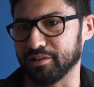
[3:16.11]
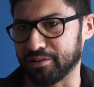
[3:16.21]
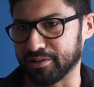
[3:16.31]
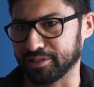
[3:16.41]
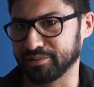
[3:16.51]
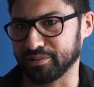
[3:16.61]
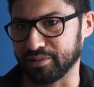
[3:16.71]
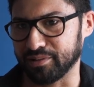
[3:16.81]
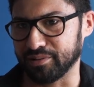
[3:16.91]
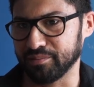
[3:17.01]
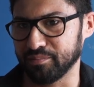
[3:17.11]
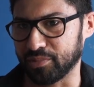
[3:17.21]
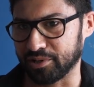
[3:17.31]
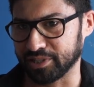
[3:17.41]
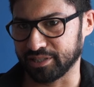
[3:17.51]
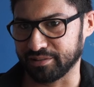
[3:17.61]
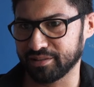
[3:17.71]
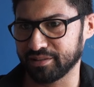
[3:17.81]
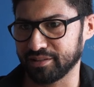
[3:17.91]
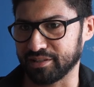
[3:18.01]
art market